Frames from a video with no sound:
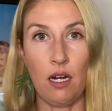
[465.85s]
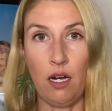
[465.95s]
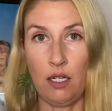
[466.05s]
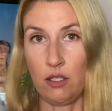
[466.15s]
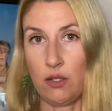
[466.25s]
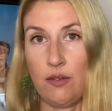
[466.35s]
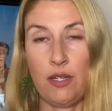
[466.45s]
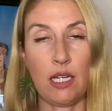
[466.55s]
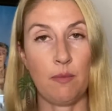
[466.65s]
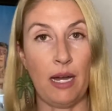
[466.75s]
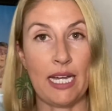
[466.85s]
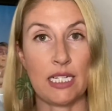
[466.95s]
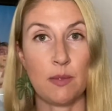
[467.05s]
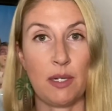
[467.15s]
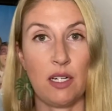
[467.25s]
on grieving and my
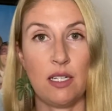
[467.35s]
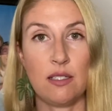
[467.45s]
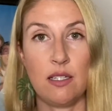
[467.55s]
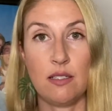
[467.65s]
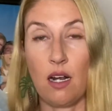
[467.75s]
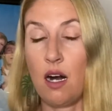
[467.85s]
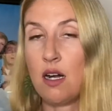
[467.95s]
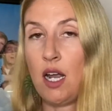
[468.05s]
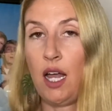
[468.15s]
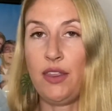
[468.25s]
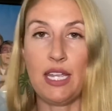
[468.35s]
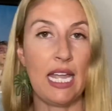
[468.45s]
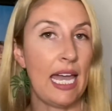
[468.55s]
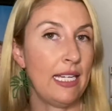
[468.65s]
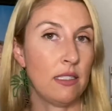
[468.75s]
experiences are not the
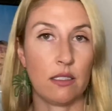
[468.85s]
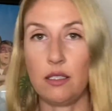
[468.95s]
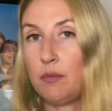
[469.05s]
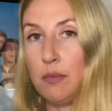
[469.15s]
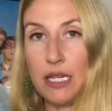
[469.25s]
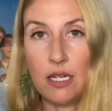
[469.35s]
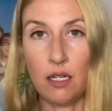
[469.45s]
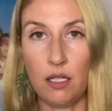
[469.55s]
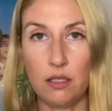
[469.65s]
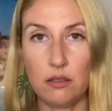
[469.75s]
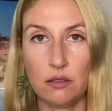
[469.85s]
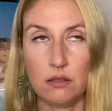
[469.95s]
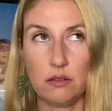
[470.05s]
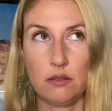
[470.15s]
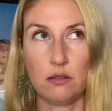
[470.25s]
end all be all
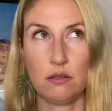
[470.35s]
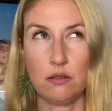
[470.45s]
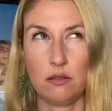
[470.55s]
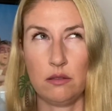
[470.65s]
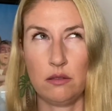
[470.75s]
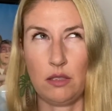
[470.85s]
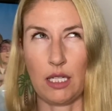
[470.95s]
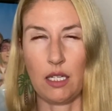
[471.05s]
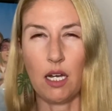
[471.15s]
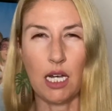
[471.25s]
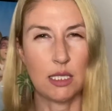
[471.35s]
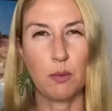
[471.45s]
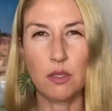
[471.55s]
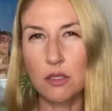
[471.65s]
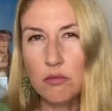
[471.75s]
like
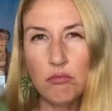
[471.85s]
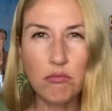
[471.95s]
gospel